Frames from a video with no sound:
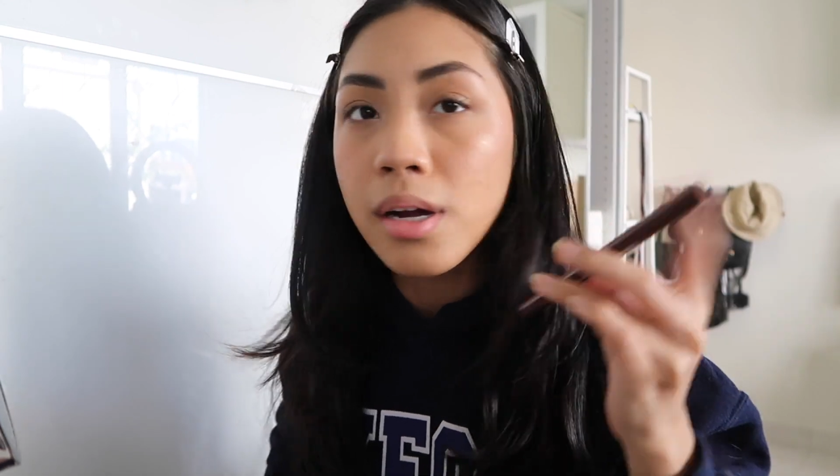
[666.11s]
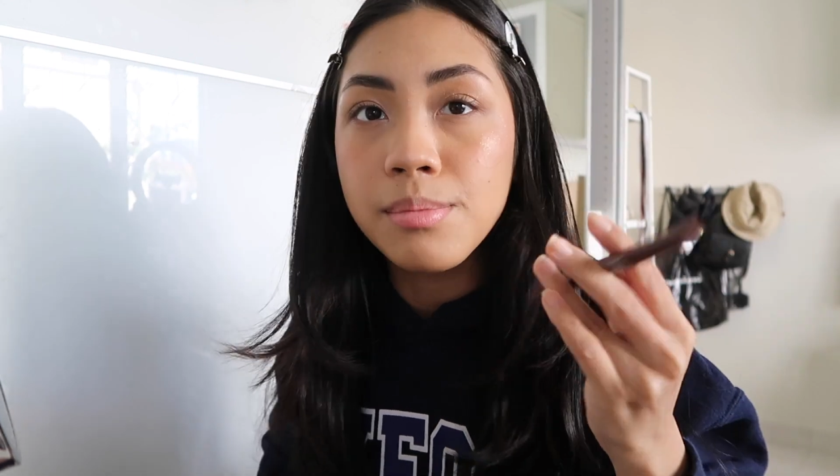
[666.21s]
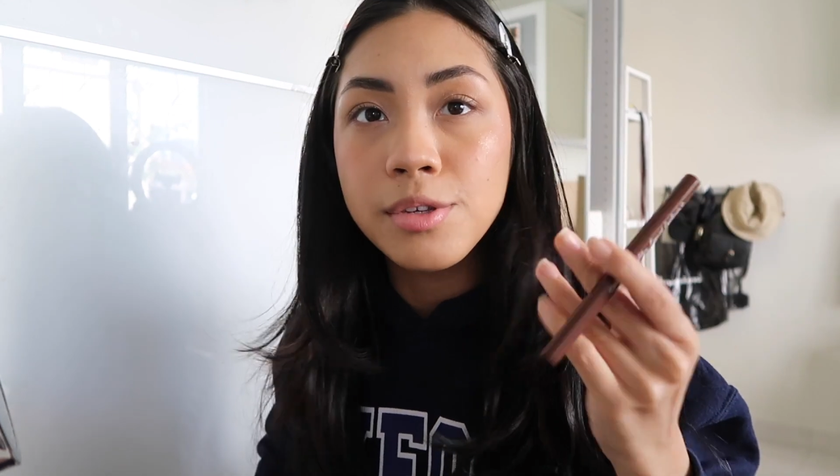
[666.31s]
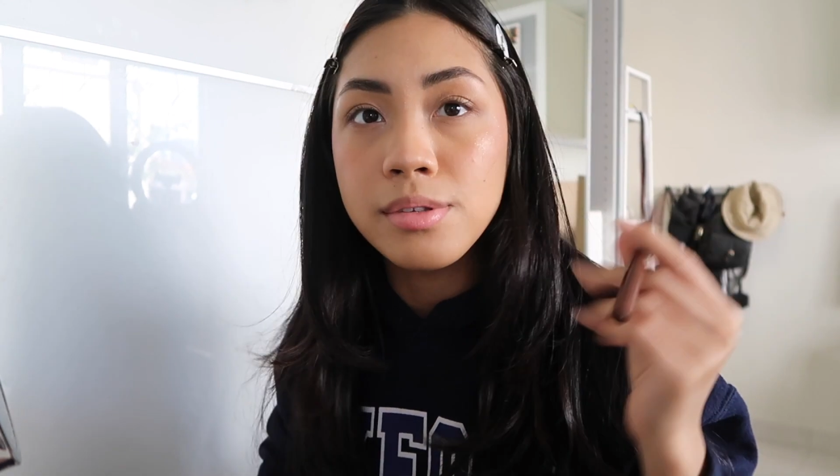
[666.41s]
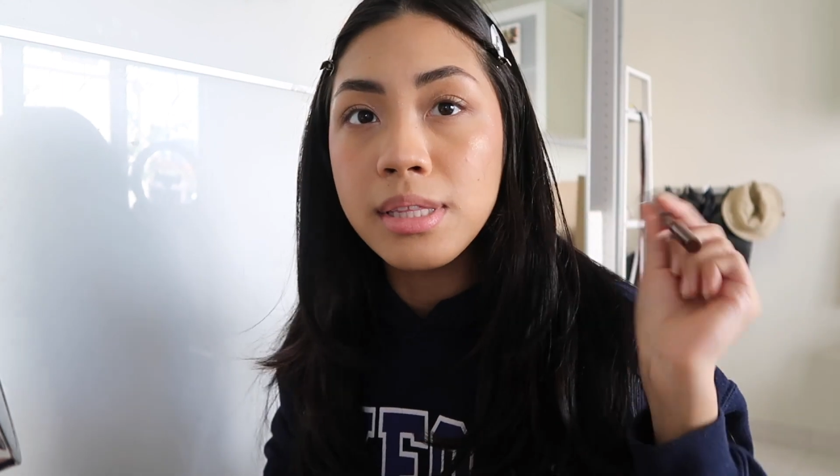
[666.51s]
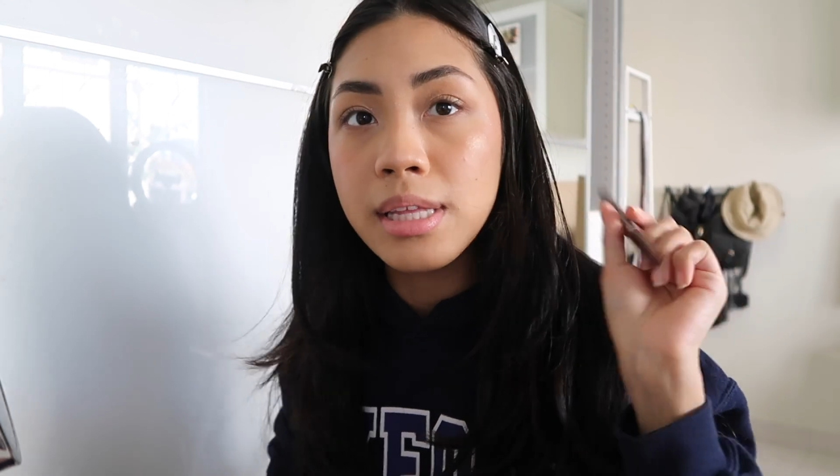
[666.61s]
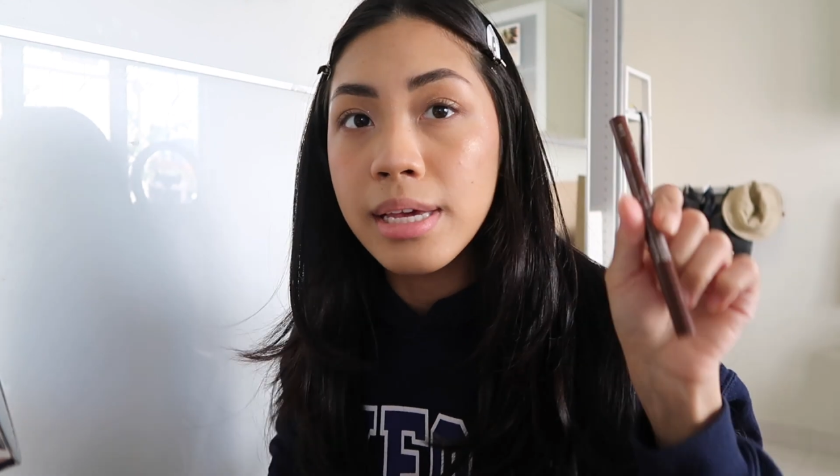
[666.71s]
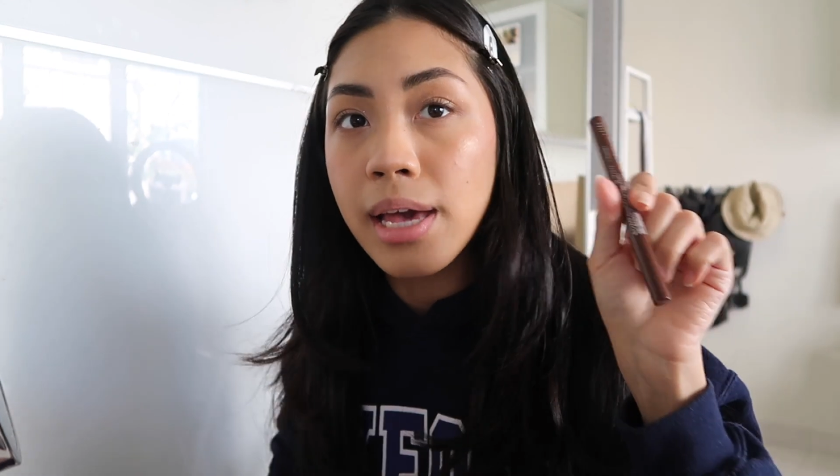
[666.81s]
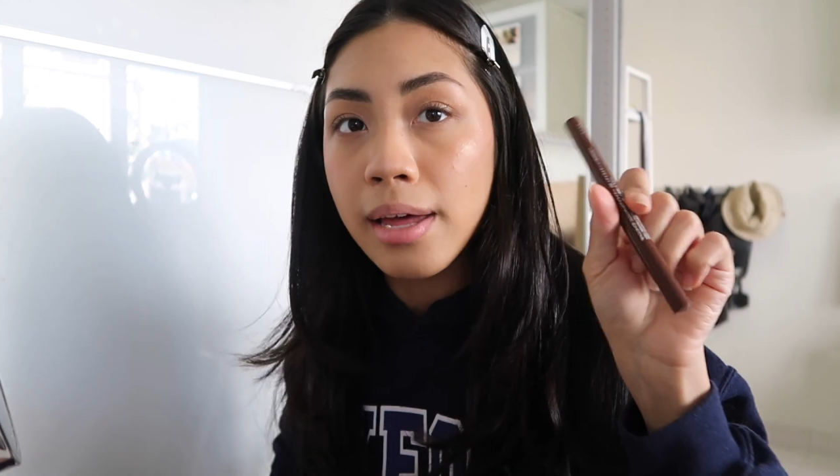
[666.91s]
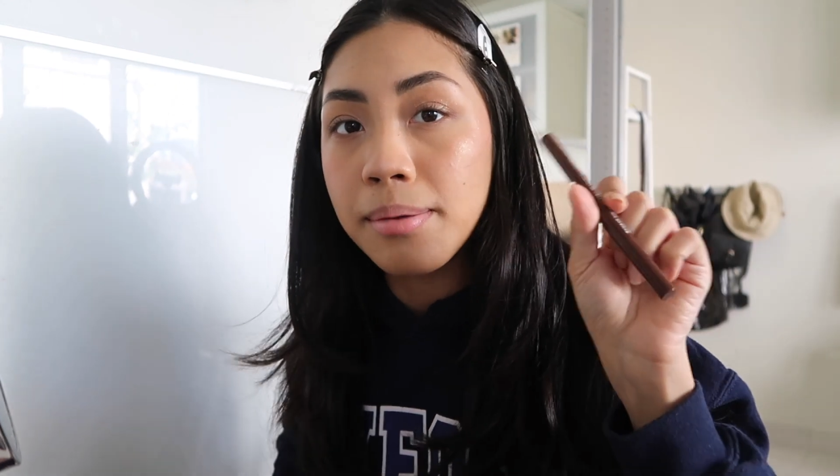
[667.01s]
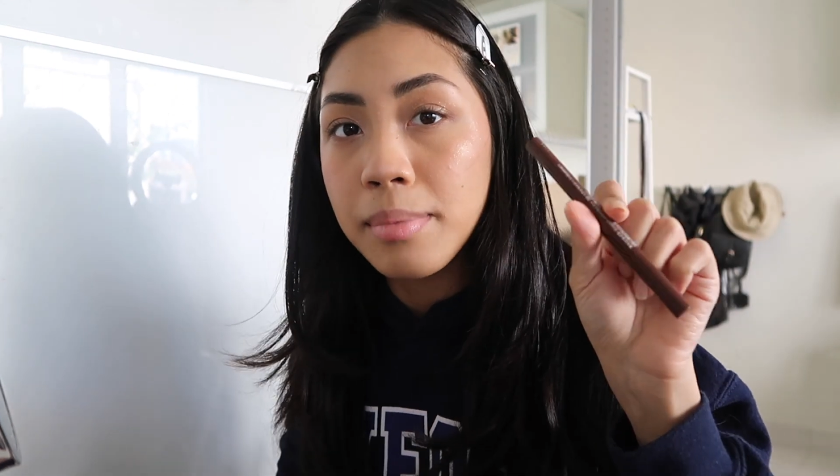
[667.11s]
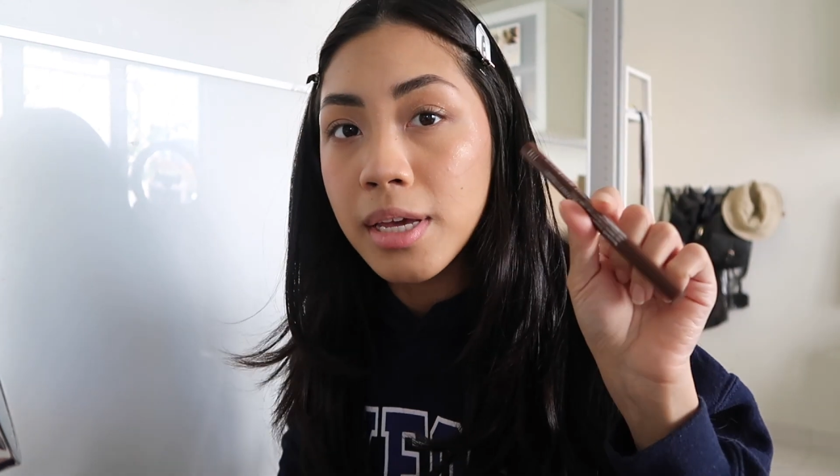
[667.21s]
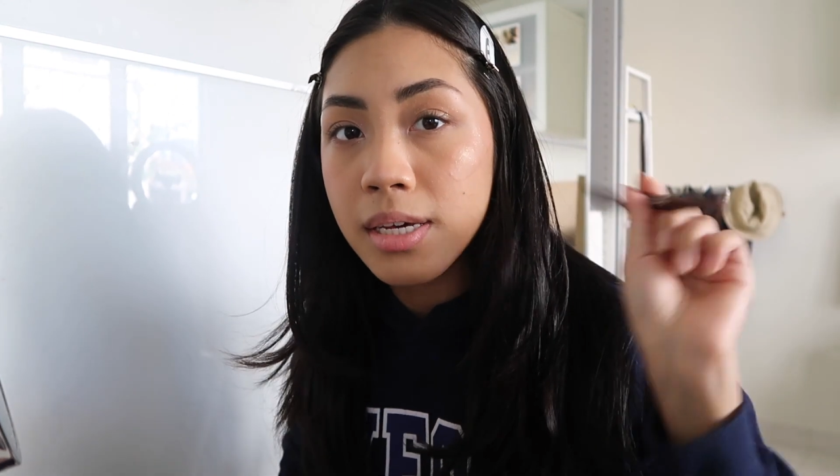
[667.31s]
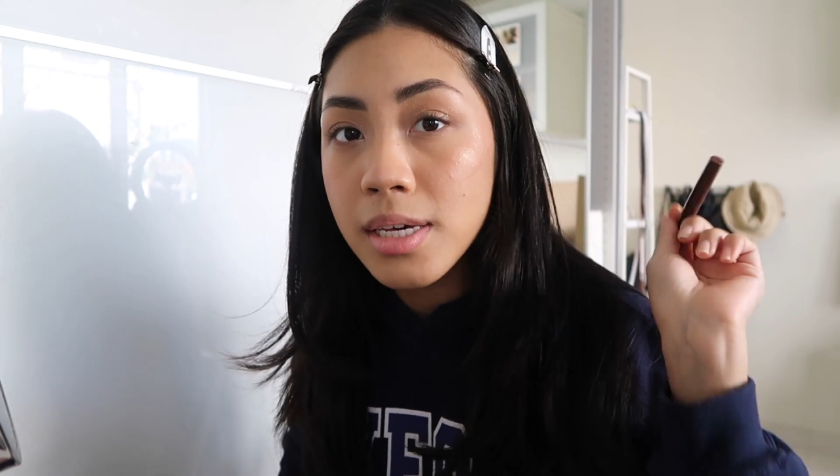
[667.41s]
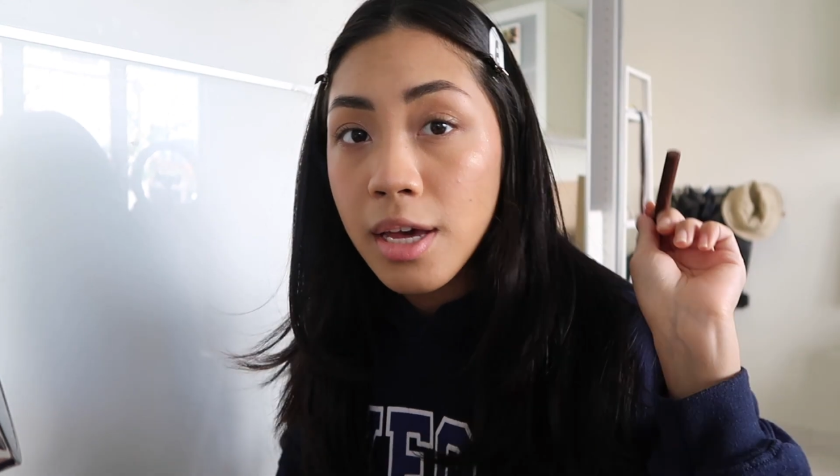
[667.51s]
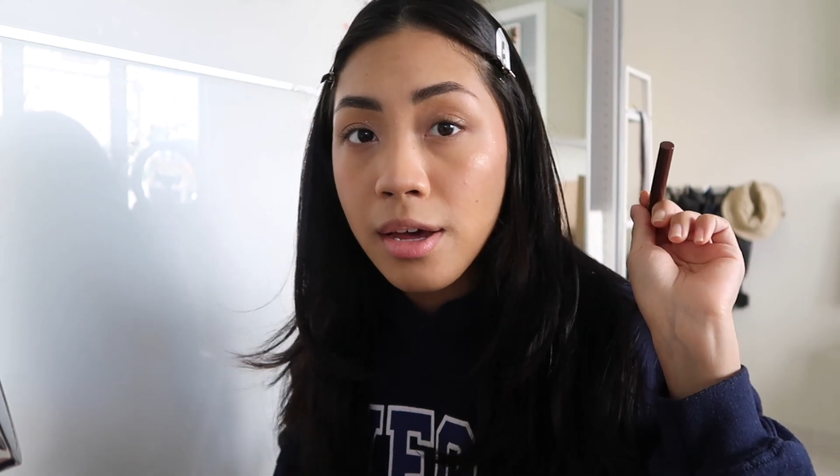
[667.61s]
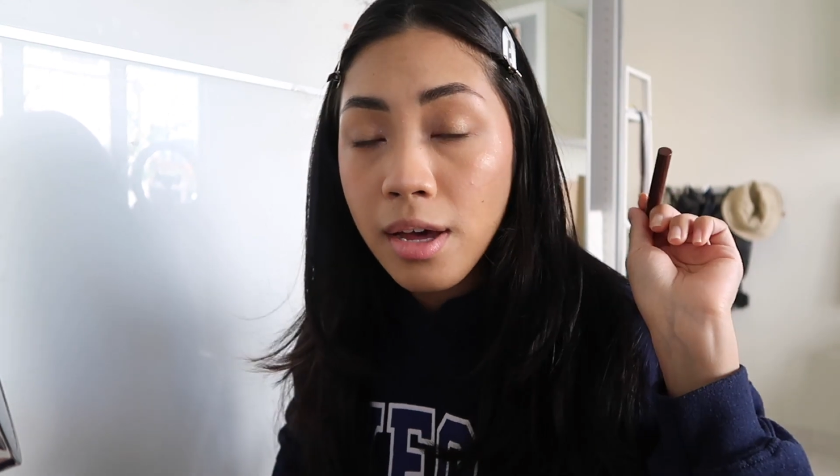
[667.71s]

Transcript: I'm using the Can Make